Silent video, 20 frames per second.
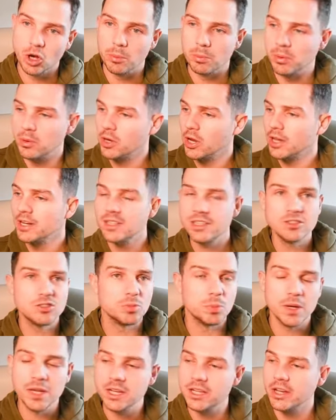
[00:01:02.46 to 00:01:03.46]
up, 90
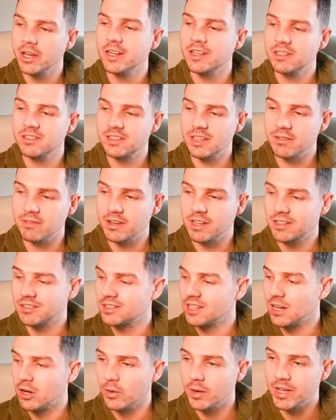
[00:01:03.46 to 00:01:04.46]
speed, 97
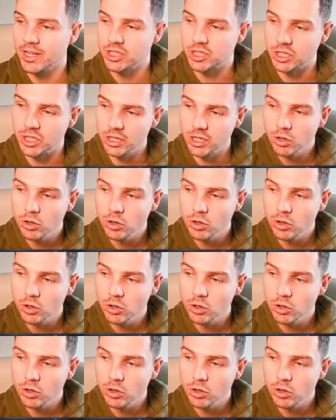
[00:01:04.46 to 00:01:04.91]
acceleration.